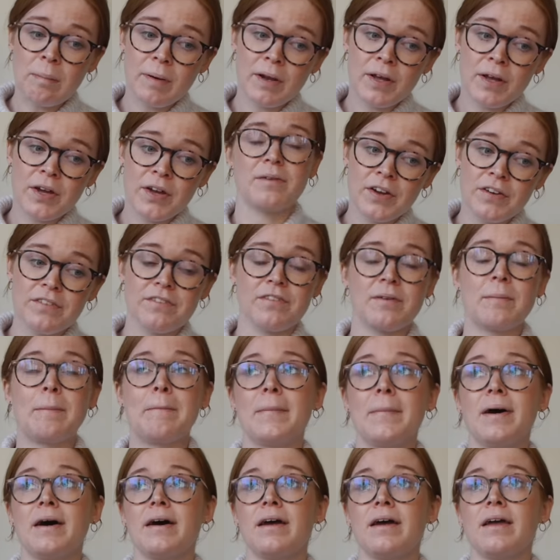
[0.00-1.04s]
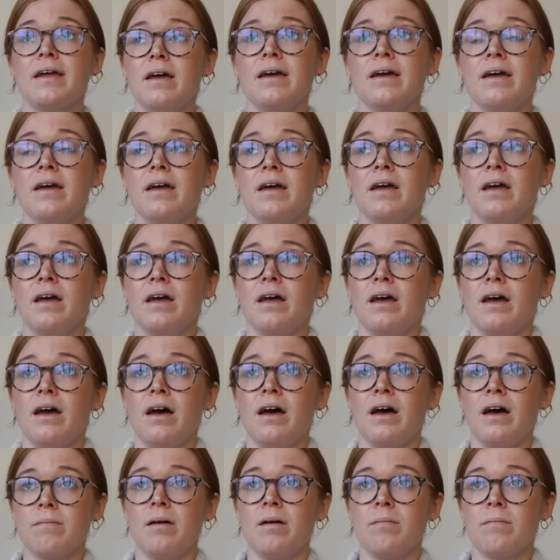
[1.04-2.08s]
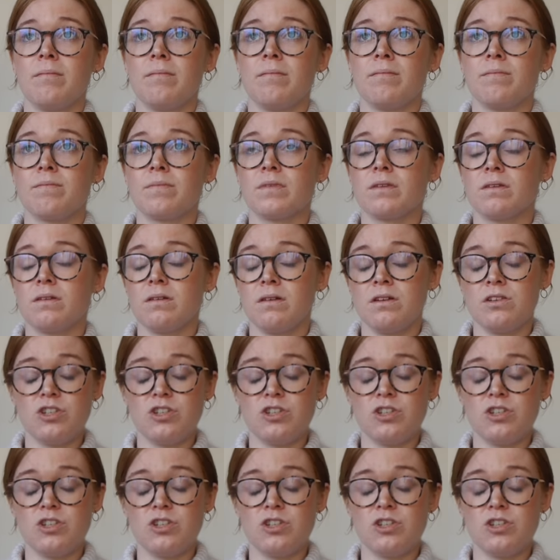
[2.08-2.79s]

blue from my a